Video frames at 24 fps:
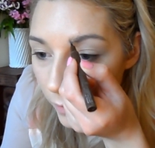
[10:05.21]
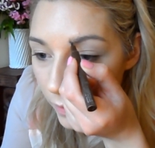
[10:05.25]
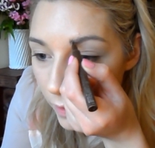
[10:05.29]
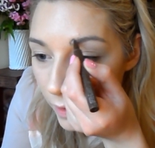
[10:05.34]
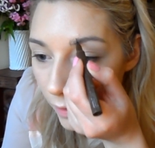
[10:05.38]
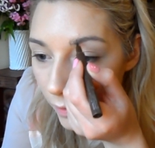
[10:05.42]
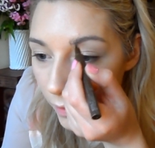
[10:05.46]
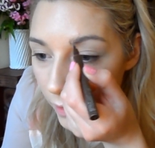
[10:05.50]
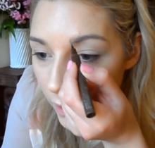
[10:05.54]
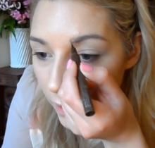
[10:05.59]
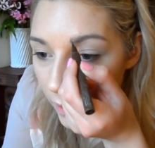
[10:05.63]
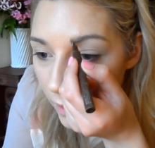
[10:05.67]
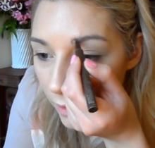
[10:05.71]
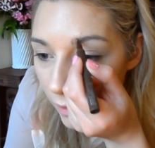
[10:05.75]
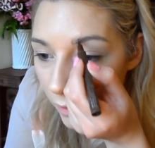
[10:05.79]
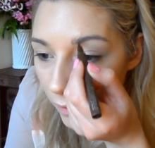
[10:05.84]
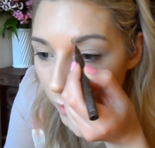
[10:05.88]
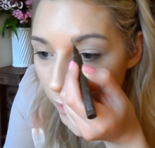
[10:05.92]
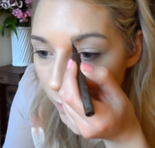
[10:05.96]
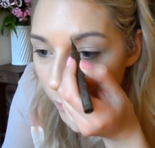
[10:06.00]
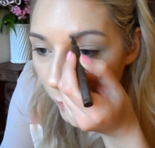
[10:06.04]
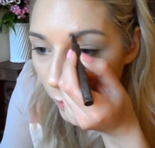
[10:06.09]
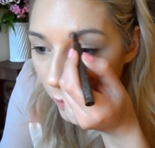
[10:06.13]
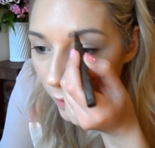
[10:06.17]
So it just
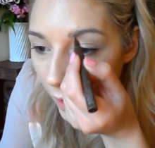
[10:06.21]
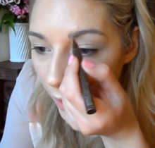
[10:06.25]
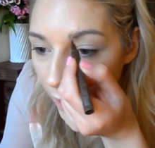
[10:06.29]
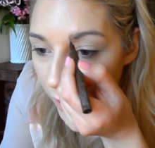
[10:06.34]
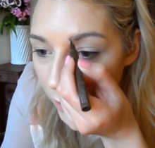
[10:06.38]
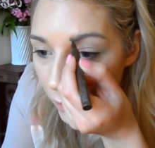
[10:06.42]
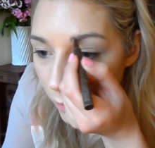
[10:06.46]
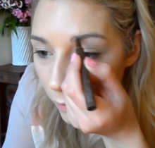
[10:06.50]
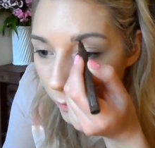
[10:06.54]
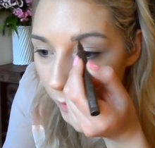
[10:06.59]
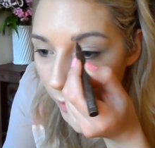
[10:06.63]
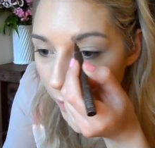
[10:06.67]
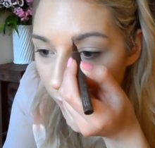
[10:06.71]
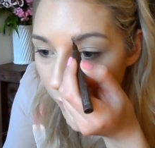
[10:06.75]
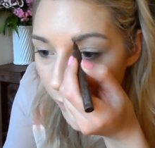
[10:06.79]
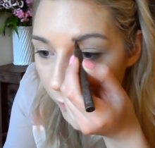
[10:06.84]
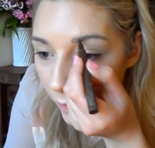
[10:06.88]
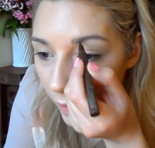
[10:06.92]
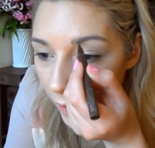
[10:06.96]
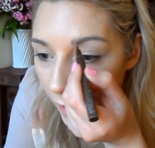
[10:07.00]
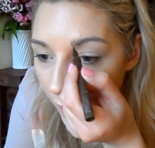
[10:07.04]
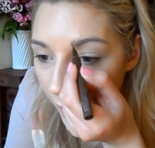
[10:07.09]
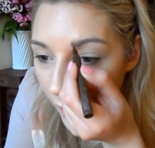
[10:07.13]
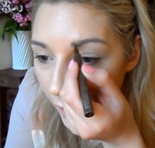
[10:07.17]
looks more natural when you're
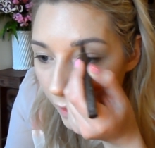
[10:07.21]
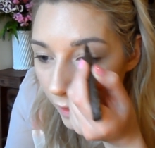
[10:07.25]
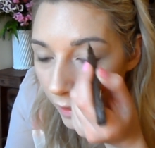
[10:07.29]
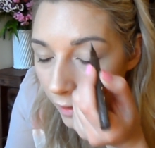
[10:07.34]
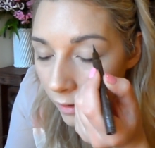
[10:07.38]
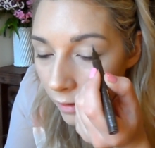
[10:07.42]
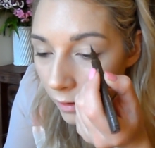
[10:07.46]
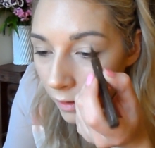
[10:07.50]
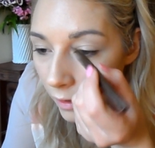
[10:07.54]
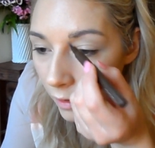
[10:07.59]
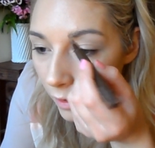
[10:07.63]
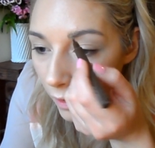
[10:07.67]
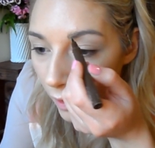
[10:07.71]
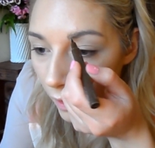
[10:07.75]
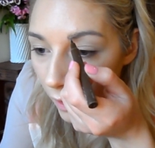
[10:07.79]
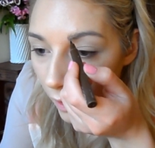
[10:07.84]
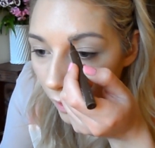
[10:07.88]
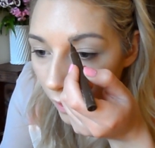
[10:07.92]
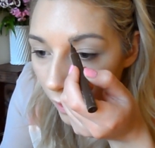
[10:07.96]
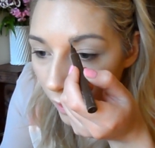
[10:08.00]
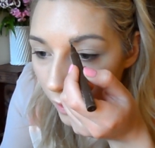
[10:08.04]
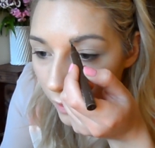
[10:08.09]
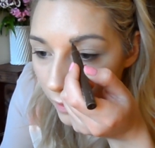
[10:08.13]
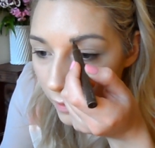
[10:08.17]
filling it in.
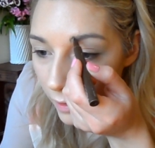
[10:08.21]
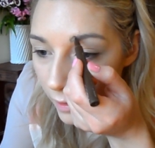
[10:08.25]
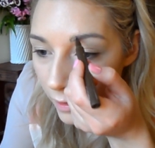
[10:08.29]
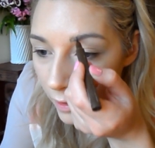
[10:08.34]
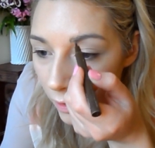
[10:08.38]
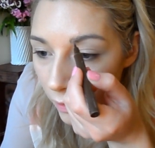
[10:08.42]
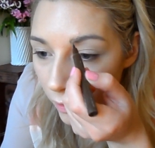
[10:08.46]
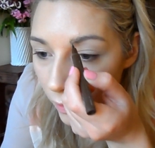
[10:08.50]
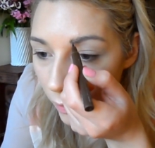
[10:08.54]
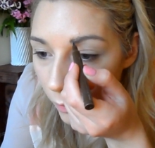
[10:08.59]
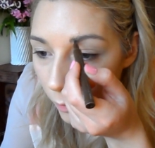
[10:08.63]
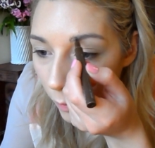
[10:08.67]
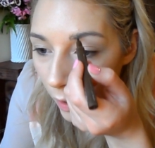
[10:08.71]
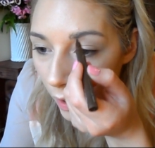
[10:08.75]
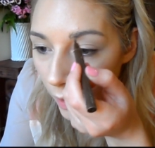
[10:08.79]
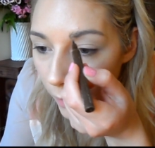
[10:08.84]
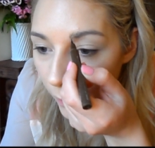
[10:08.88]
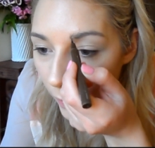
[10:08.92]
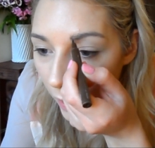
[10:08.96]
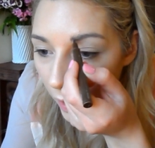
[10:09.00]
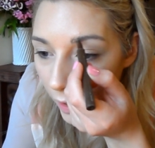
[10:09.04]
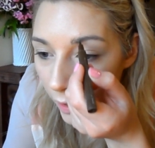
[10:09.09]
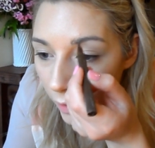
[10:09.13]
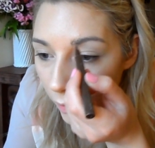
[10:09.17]
And I don't know
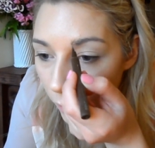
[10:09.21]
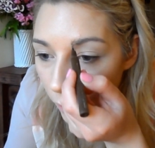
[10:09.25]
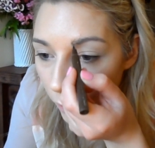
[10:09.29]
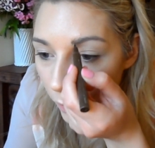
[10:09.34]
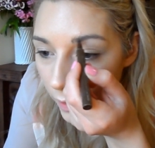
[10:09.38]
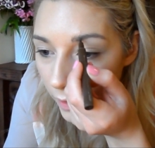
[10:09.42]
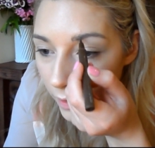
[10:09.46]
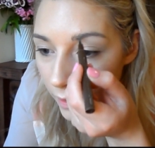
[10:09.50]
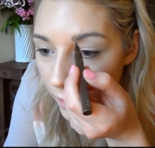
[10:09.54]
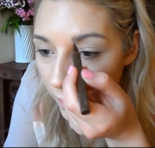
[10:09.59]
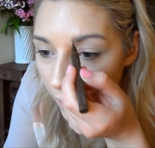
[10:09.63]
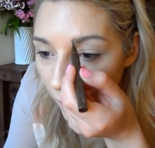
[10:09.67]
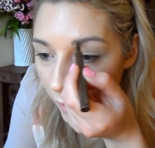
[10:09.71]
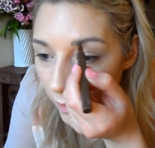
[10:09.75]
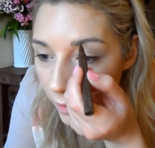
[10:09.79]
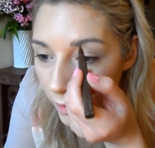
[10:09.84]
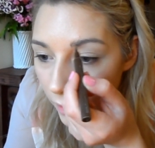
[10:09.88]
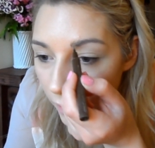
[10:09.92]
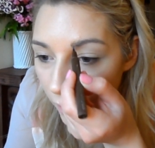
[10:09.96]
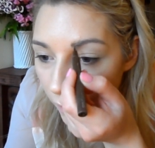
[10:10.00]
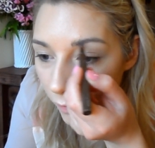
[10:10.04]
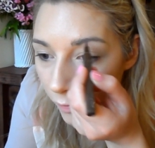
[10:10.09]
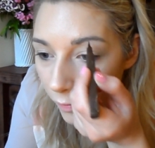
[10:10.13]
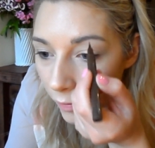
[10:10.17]
why, but I always
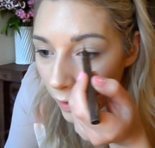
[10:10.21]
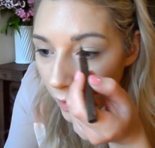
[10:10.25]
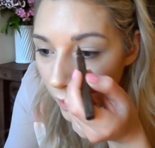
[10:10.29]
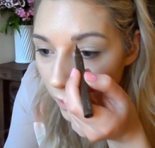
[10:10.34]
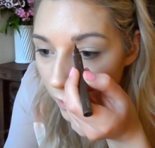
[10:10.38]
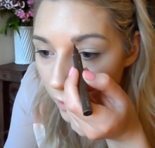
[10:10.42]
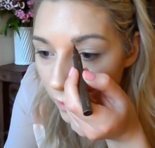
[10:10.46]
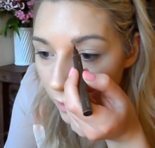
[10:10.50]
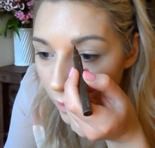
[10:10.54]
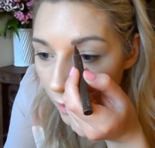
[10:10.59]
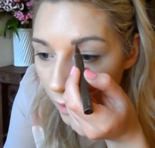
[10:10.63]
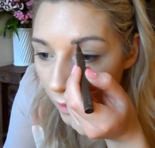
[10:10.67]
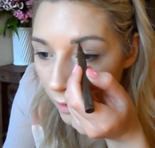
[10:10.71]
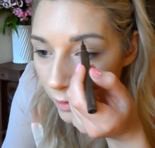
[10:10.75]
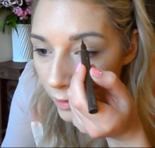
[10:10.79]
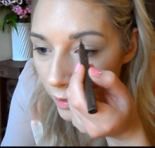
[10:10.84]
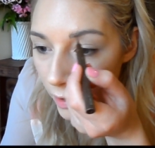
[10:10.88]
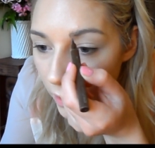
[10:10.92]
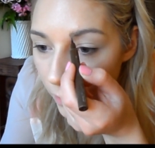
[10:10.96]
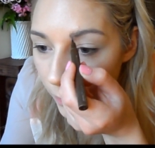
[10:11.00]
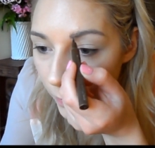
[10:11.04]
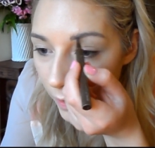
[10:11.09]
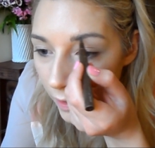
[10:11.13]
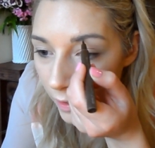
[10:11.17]
start at the front,
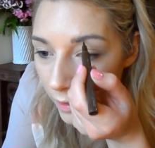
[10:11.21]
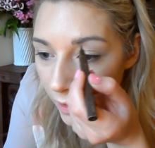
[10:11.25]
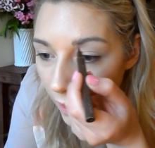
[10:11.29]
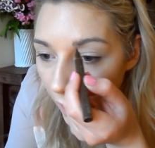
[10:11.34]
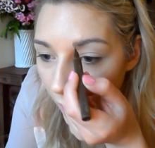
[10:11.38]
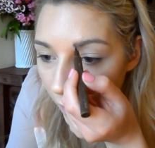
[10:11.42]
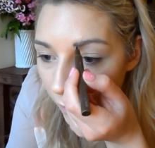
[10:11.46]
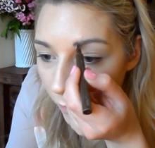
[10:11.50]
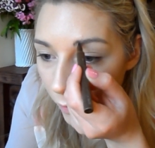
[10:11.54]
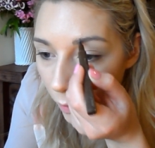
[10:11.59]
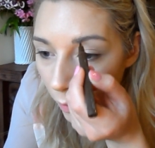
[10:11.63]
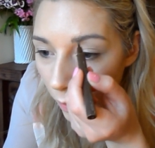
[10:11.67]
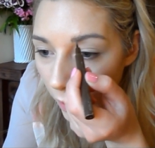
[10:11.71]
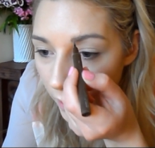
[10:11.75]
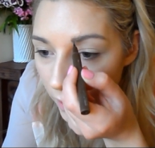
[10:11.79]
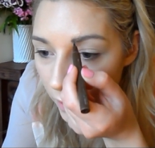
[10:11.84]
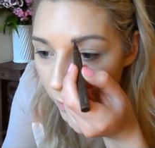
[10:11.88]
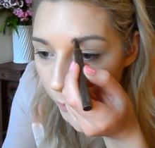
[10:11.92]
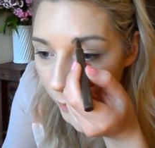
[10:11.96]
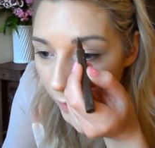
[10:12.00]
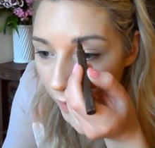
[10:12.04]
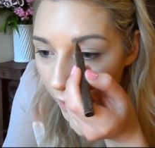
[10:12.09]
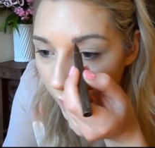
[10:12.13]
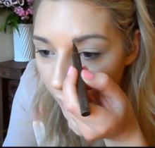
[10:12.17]
just because I have
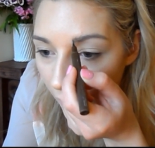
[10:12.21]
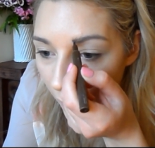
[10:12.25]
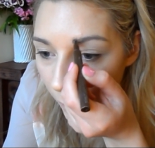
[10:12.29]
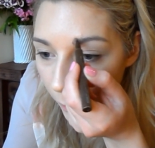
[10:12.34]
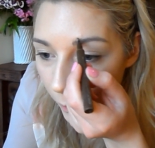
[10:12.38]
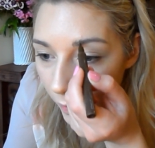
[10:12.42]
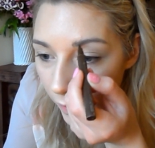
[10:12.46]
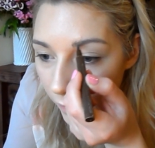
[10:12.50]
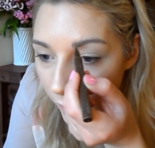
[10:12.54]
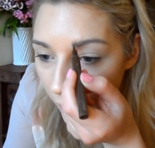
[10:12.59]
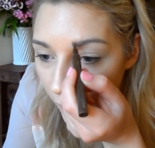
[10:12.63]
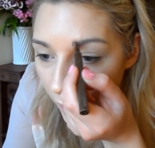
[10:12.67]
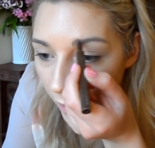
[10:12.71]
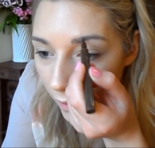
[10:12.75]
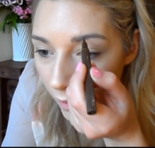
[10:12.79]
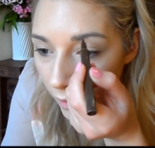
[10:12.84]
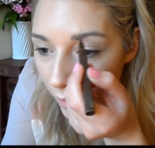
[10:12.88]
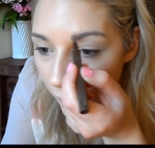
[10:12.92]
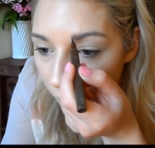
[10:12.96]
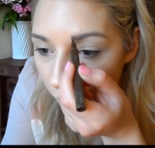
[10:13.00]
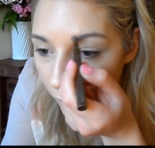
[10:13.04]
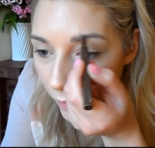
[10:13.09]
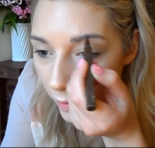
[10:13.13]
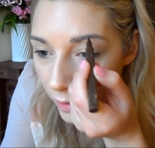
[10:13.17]
quite a big gap, I think,
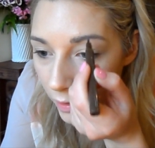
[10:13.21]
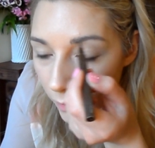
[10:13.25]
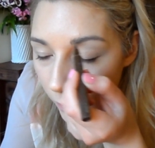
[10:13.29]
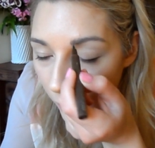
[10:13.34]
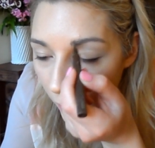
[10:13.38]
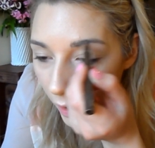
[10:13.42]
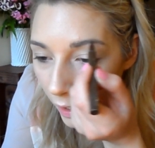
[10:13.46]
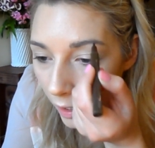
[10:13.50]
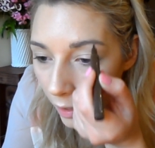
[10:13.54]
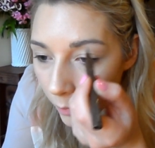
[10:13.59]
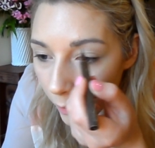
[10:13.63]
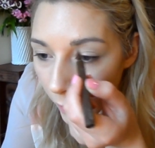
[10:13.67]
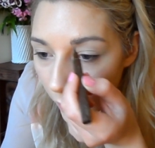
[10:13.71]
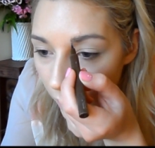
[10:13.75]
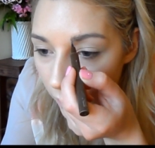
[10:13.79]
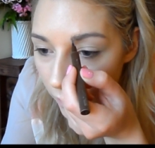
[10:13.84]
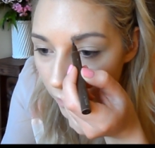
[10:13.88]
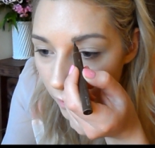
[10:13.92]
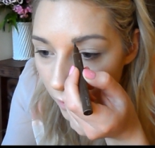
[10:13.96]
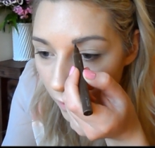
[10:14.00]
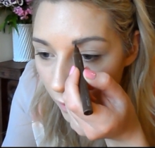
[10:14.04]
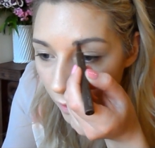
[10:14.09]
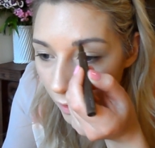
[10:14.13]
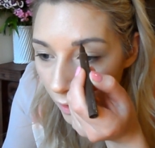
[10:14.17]
at the front of my
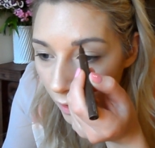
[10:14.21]
eyebrows.